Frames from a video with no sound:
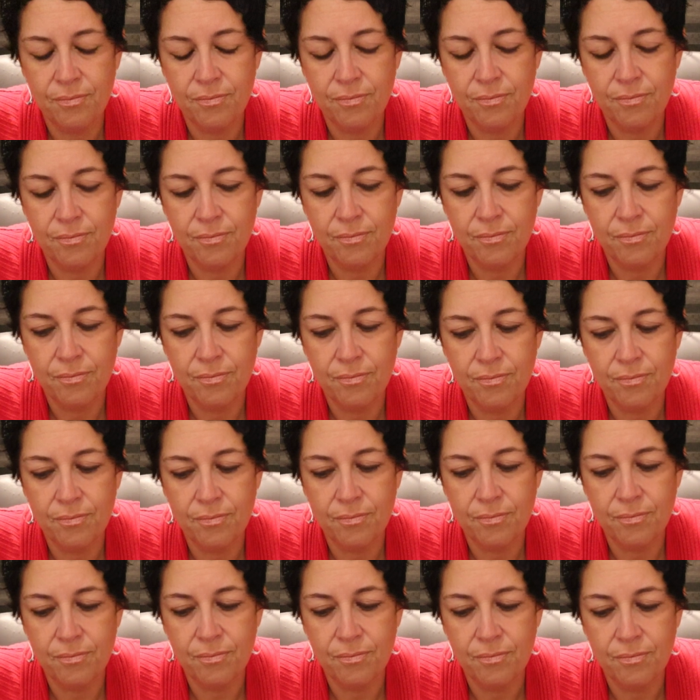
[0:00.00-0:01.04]

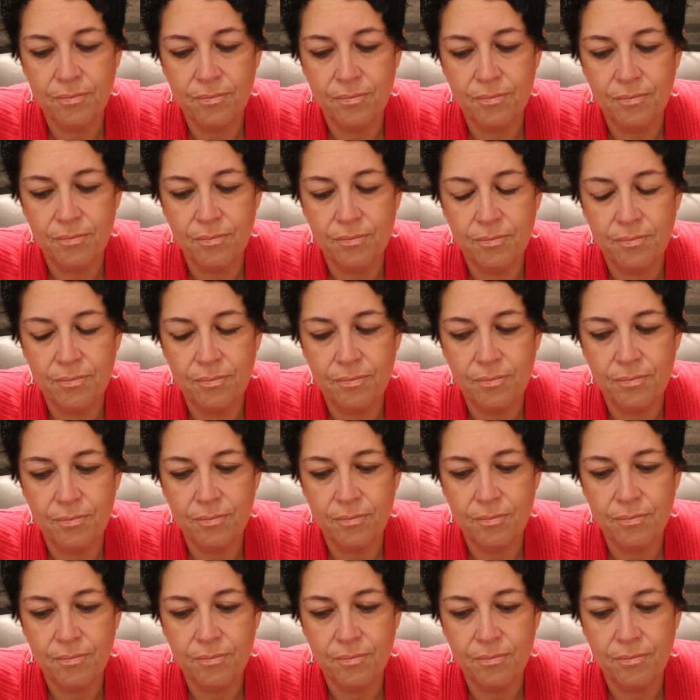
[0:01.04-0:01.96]
No one is speaking in this clip.